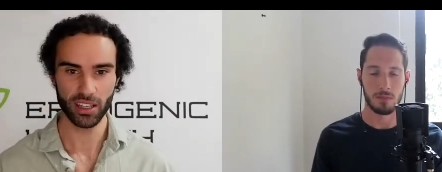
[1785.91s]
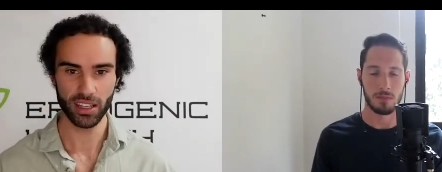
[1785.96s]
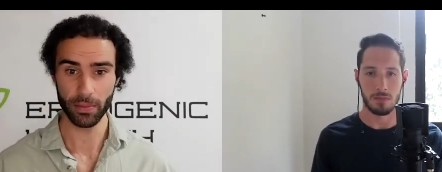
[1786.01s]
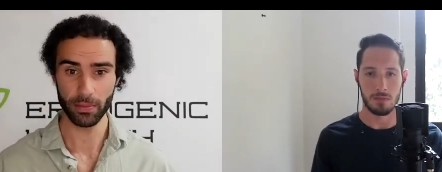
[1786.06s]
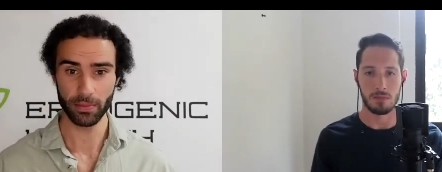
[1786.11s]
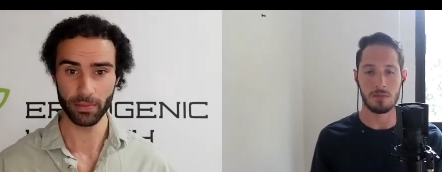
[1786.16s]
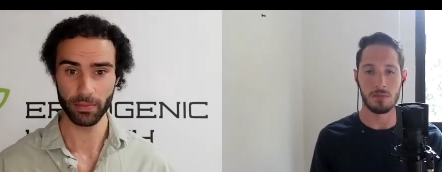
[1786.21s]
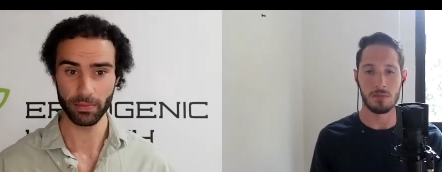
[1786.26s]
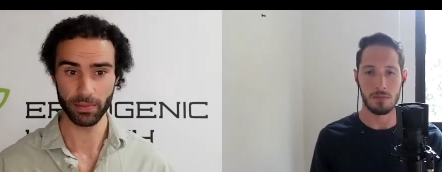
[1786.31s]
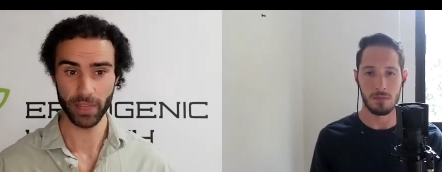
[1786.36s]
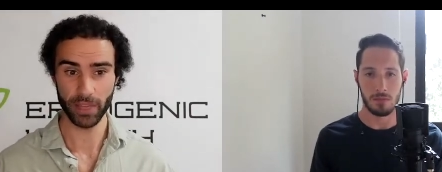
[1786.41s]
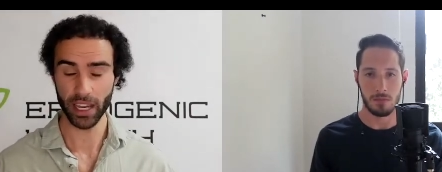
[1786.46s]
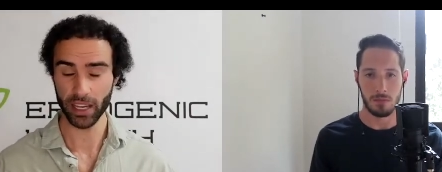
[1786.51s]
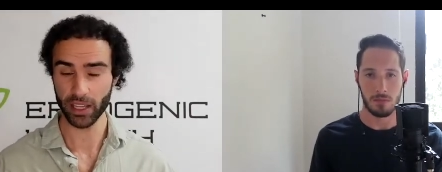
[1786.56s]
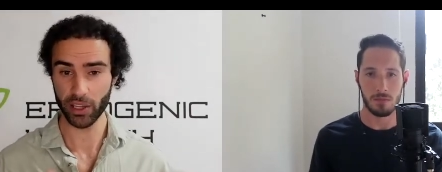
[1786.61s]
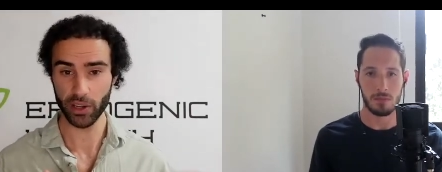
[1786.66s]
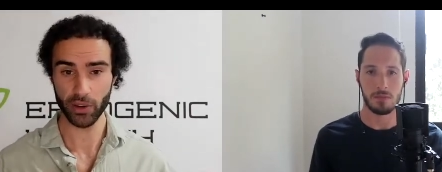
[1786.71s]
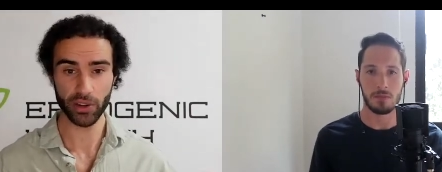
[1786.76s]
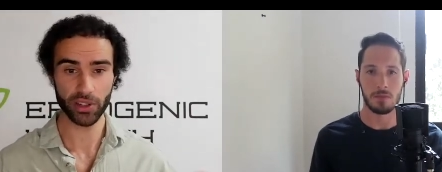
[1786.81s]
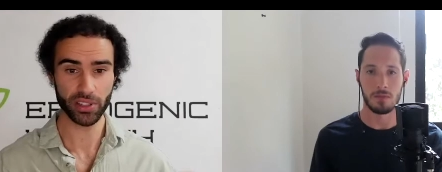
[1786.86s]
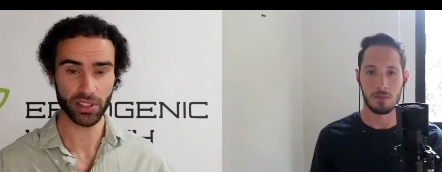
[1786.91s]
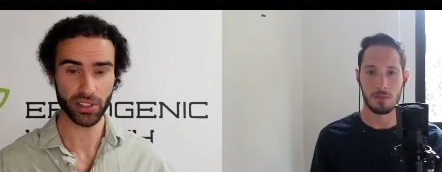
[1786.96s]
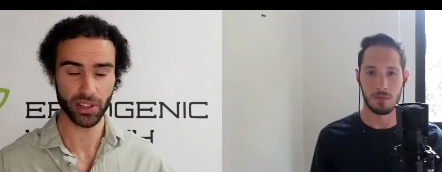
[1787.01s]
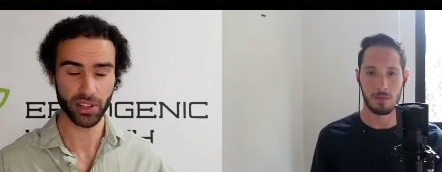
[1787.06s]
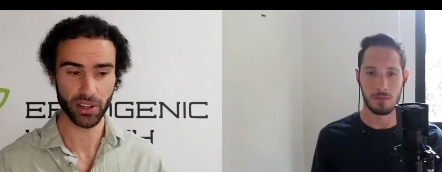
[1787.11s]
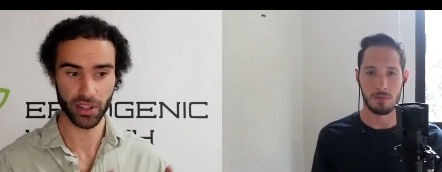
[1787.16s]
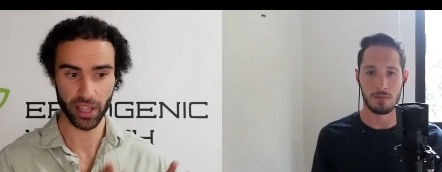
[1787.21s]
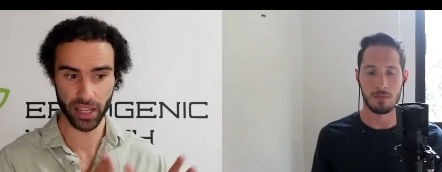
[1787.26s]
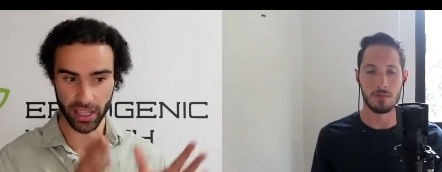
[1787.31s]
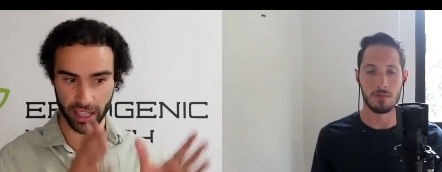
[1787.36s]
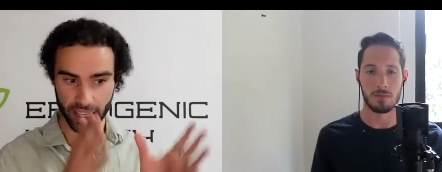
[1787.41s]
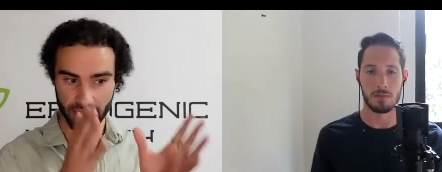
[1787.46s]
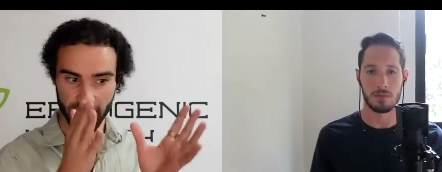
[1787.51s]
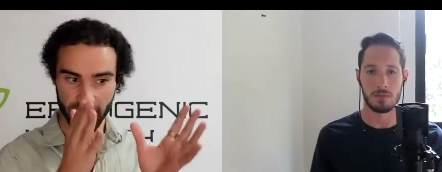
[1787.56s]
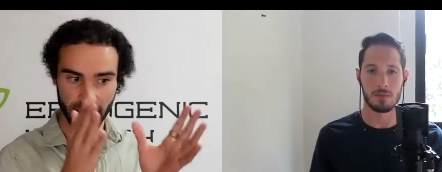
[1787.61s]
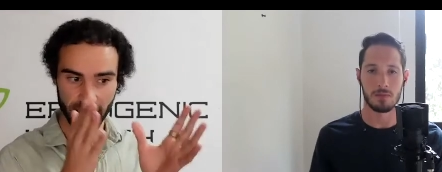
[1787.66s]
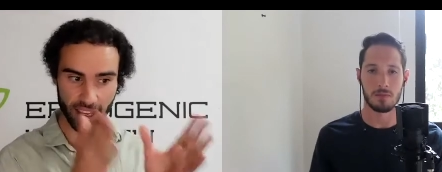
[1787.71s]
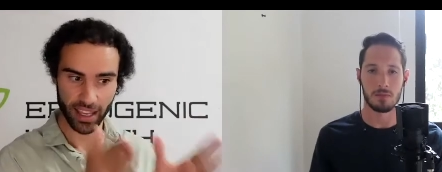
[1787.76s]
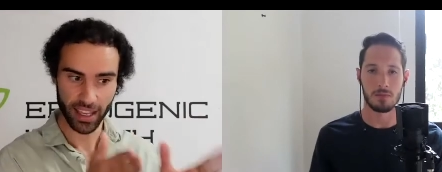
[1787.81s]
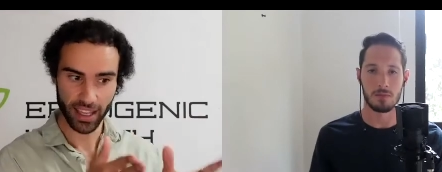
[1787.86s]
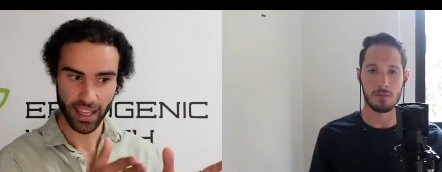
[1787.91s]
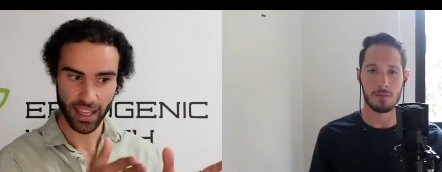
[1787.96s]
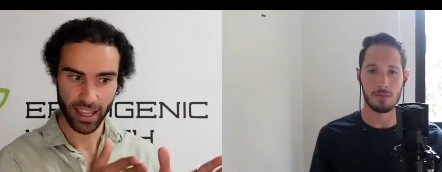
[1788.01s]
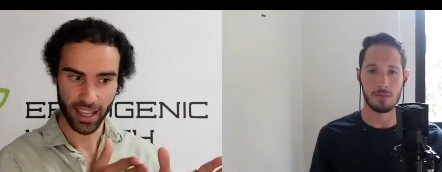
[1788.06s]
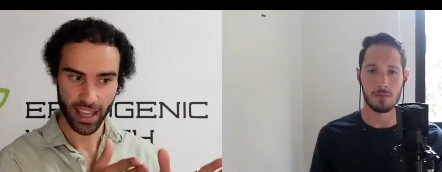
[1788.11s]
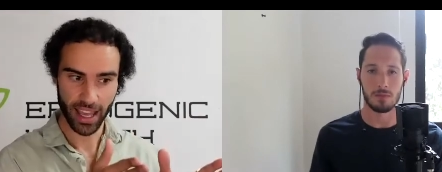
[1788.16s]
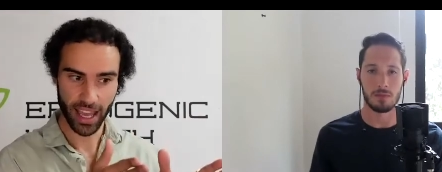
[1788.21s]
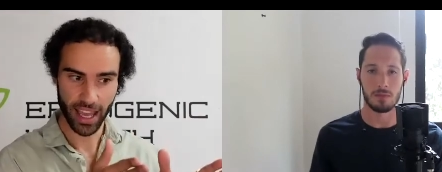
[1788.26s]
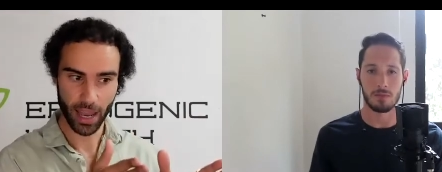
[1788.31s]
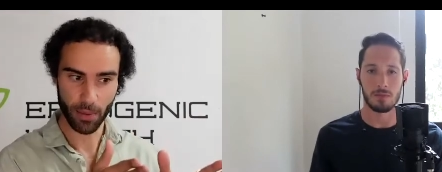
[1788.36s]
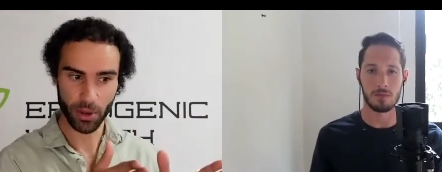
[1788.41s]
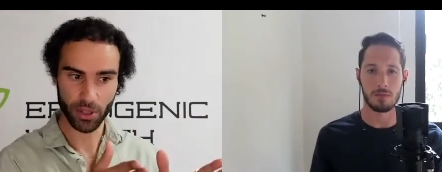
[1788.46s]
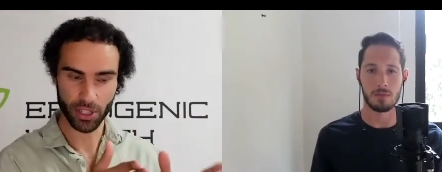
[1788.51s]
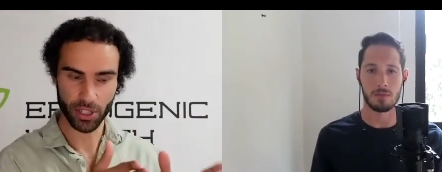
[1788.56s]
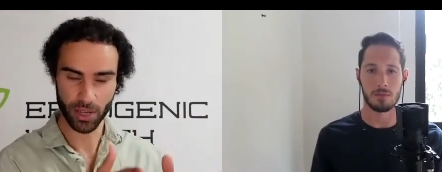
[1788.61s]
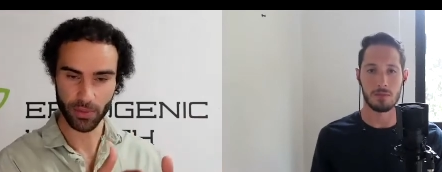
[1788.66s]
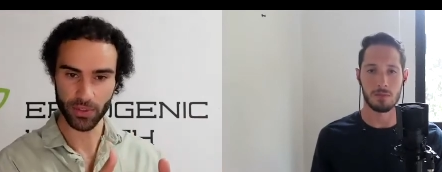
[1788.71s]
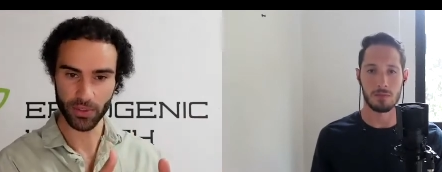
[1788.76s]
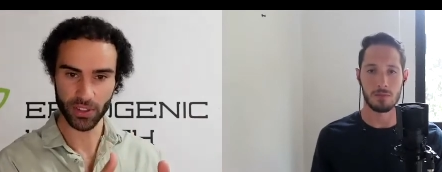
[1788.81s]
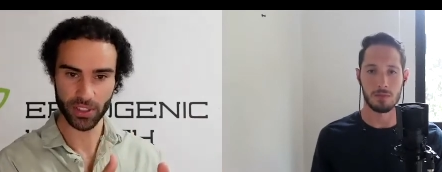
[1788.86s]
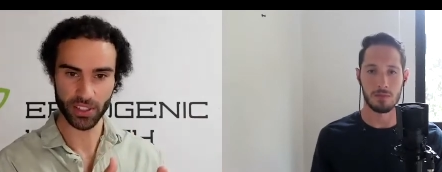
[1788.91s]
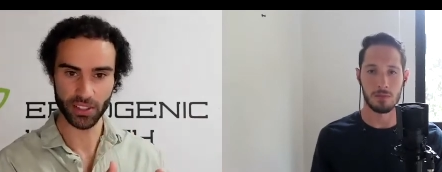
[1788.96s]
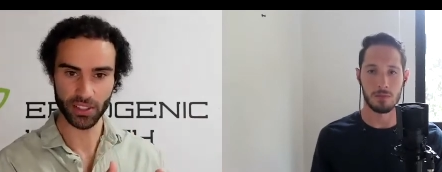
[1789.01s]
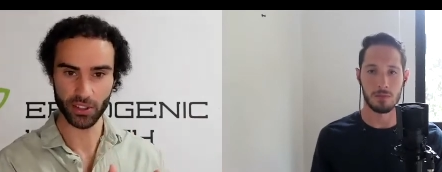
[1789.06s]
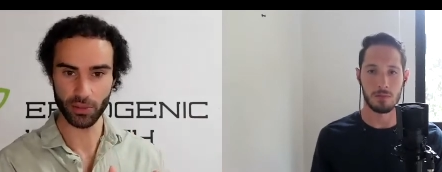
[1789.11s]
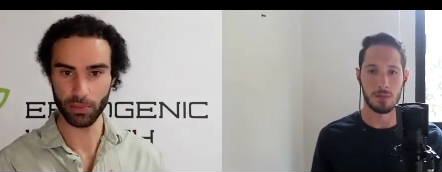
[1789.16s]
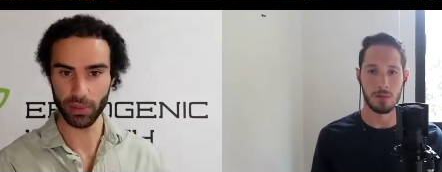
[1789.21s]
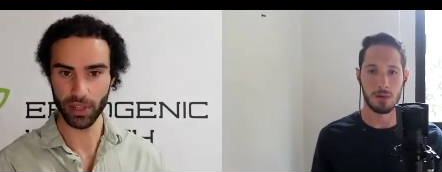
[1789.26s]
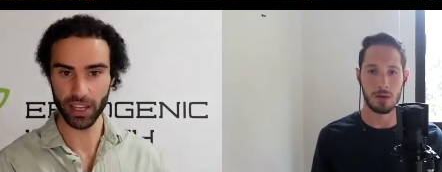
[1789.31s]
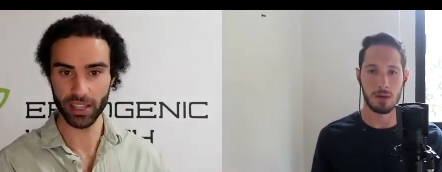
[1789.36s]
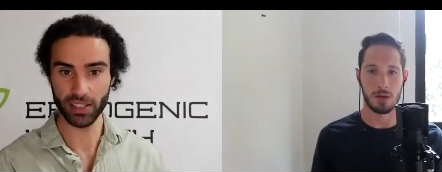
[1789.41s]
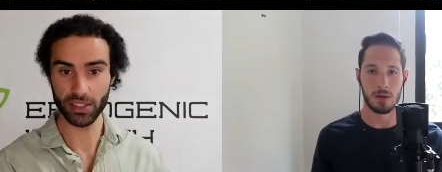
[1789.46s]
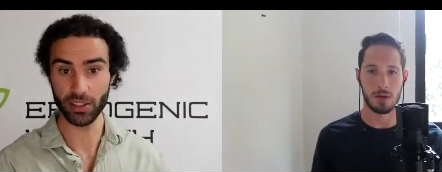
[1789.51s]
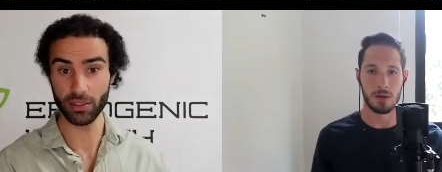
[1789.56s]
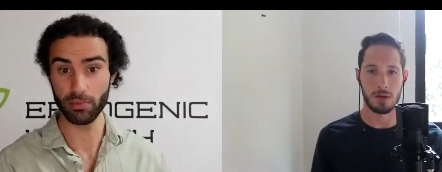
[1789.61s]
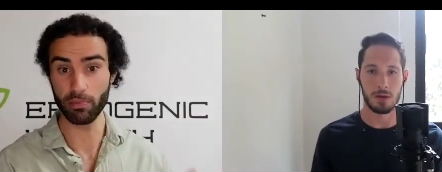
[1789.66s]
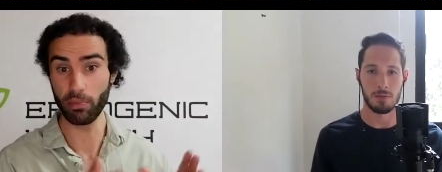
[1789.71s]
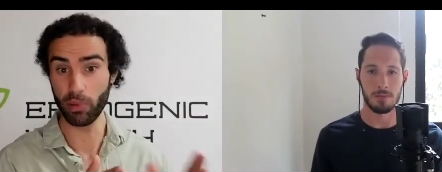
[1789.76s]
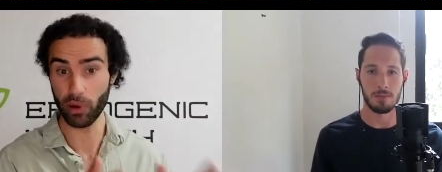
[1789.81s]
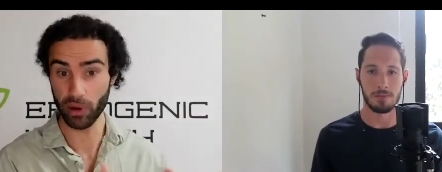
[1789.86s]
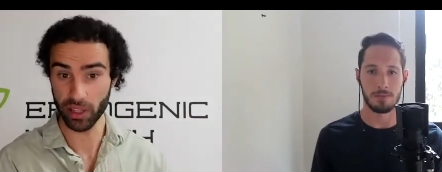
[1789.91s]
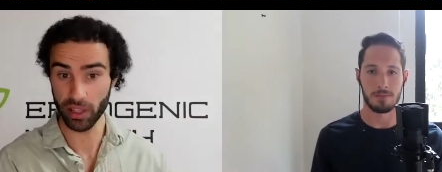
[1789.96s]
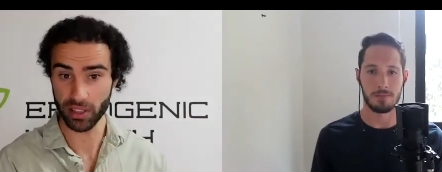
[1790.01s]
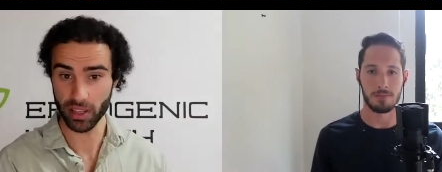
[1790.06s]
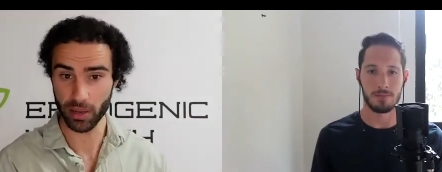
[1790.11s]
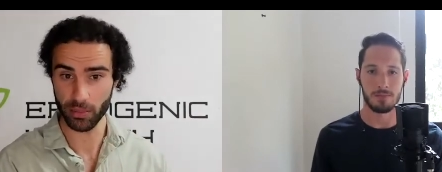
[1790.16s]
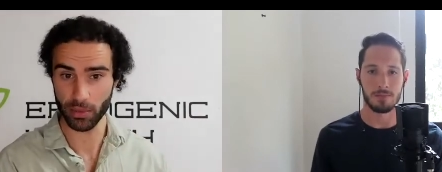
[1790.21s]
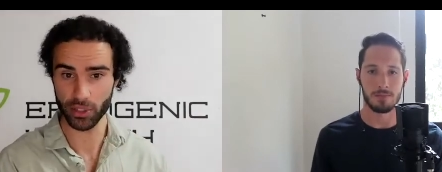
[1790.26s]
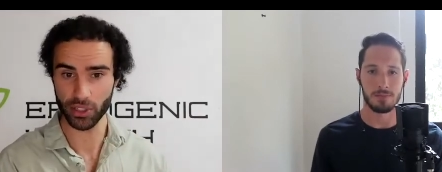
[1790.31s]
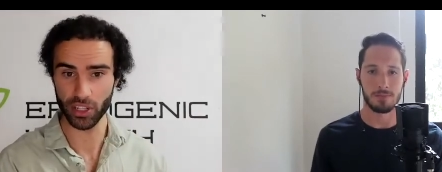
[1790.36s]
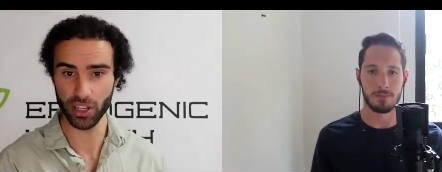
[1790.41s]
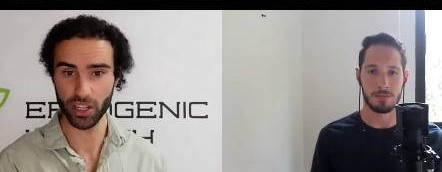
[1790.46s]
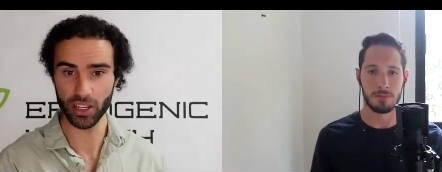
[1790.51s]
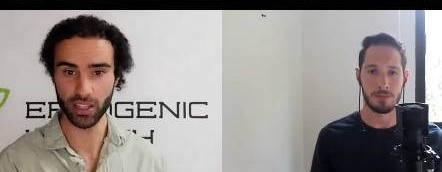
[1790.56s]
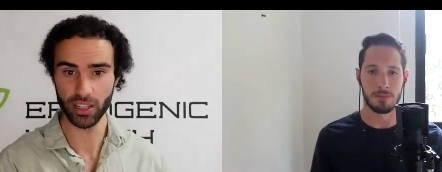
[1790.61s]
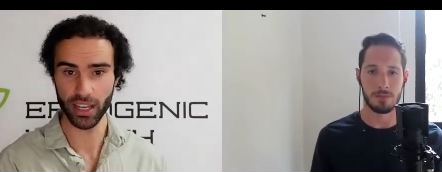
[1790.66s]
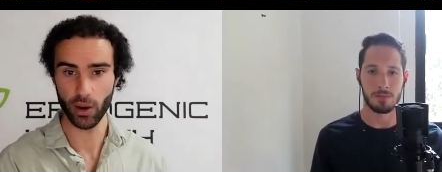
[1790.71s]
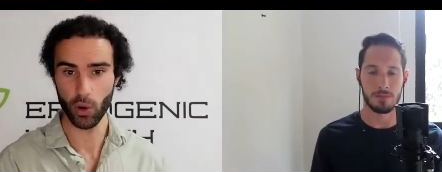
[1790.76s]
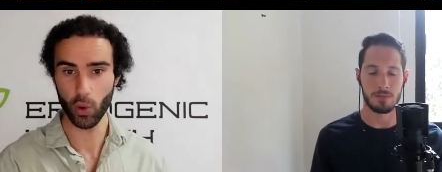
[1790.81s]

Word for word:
Speaker 1: Mm-hmm. Yeah, curious to know like how much emphasis you place on body temperature